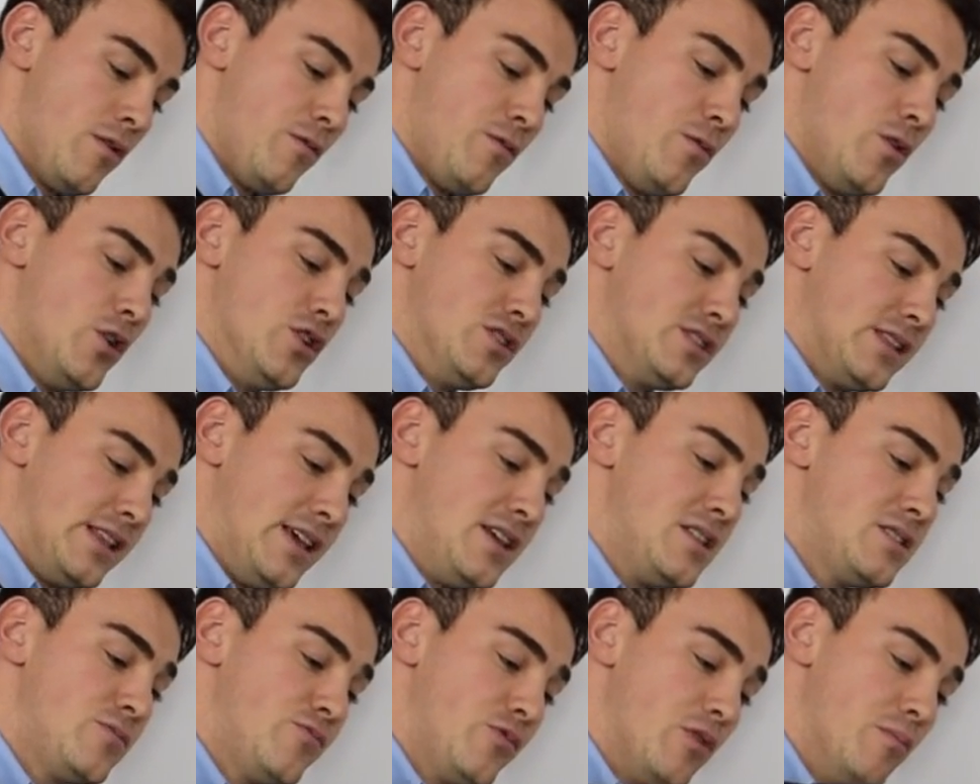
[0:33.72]

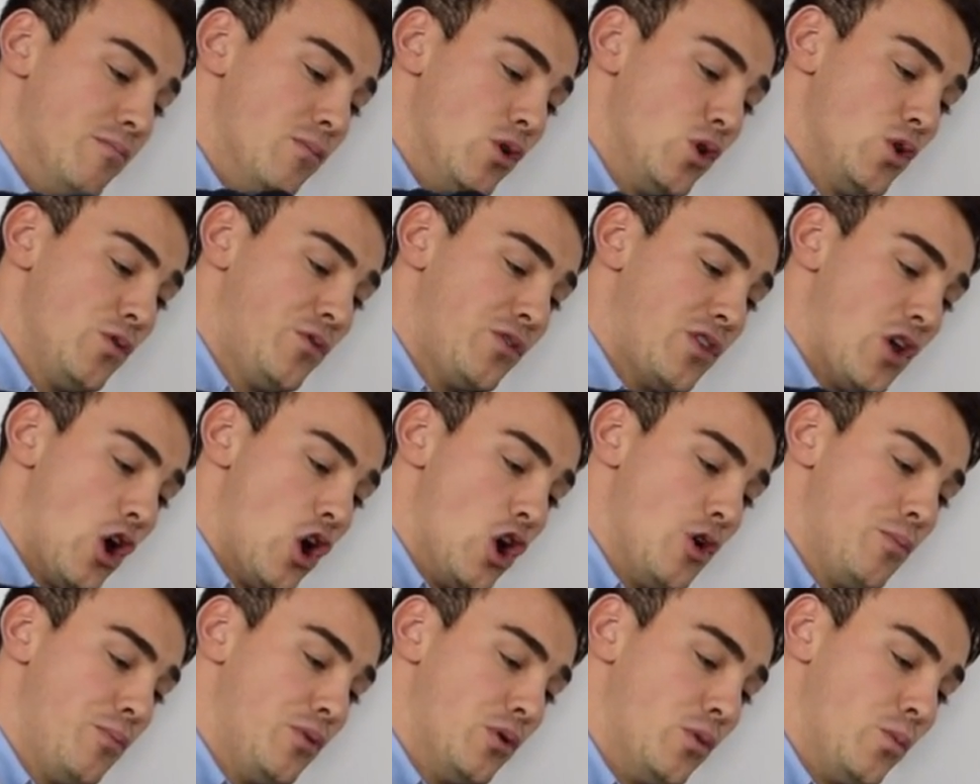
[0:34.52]
Firstly, remove the
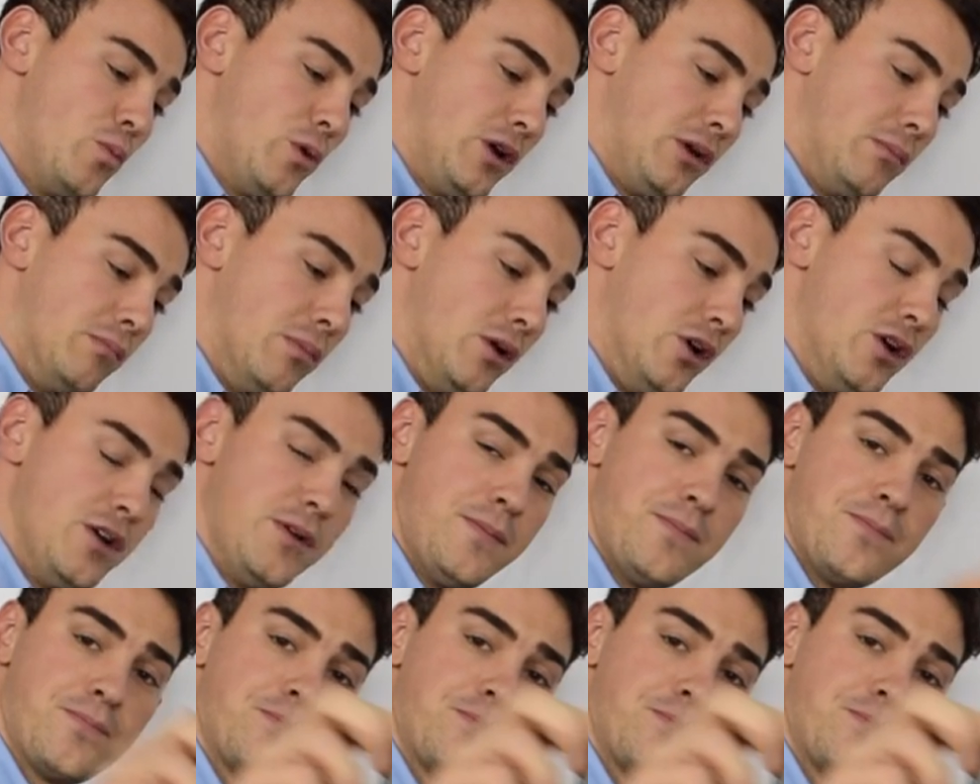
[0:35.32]
open ring bar,